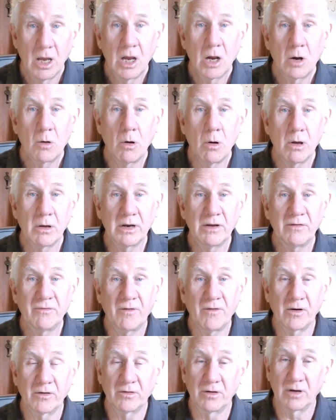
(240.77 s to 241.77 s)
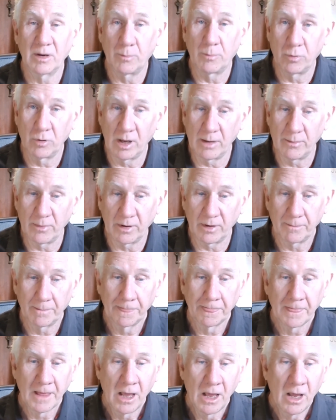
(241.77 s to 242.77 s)
Quality Function Deployment,
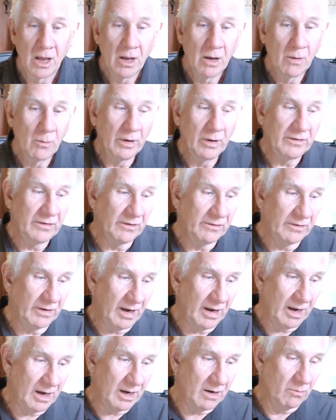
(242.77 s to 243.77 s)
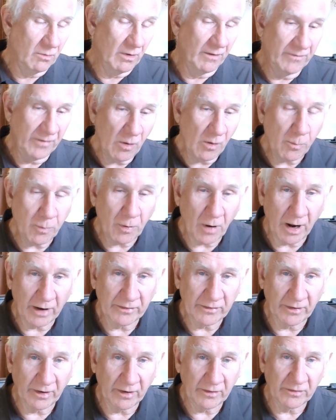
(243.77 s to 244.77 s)
which is a review
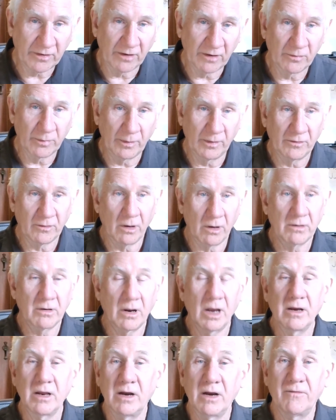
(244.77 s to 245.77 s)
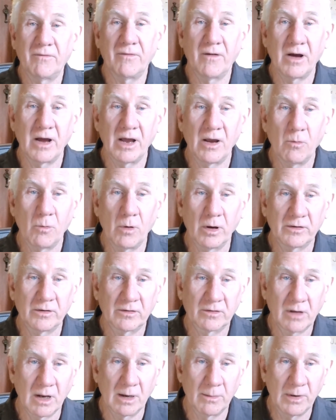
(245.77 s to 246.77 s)
process. As we start to identify
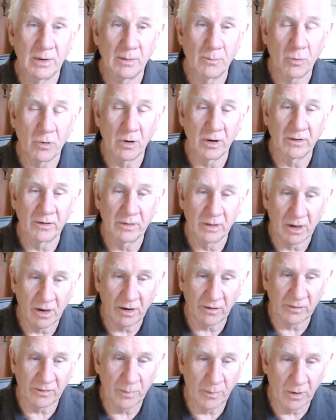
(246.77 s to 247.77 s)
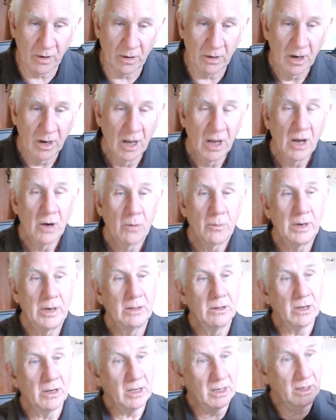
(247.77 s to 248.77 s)
what's going to be important to the customer, we
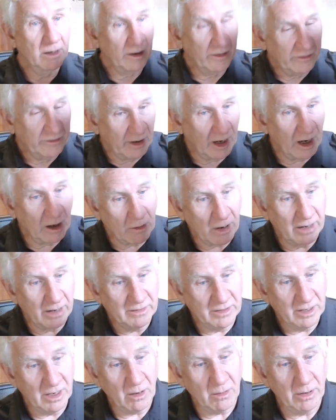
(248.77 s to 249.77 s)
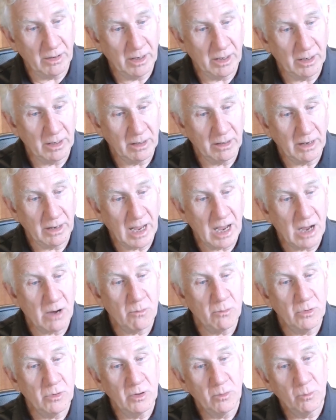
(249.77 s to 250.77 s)
look at a set of criteria. How
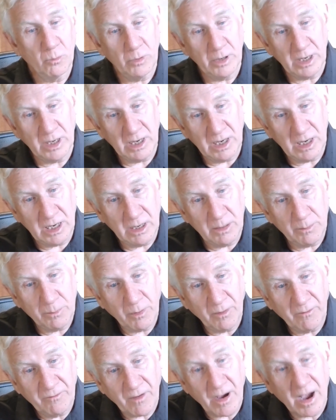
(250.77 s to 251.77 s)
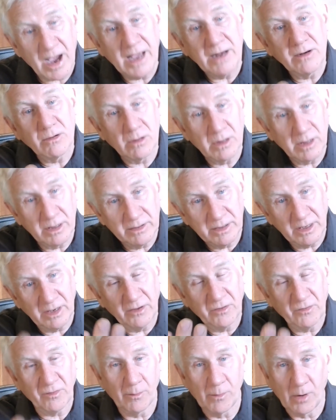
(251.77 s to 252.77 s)
would we provide all of
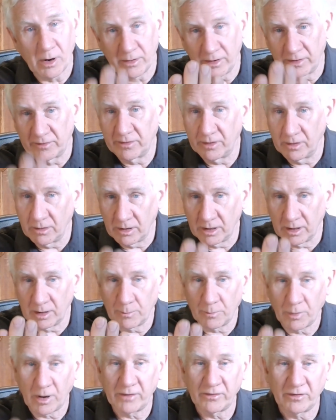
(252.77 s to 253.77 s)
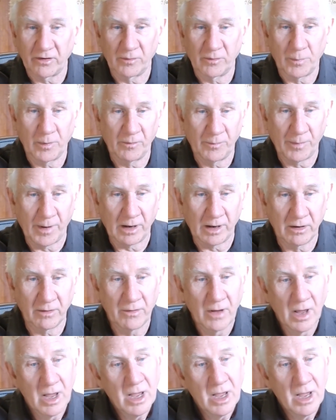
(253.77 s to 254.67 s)
these from our engineering and process perspective?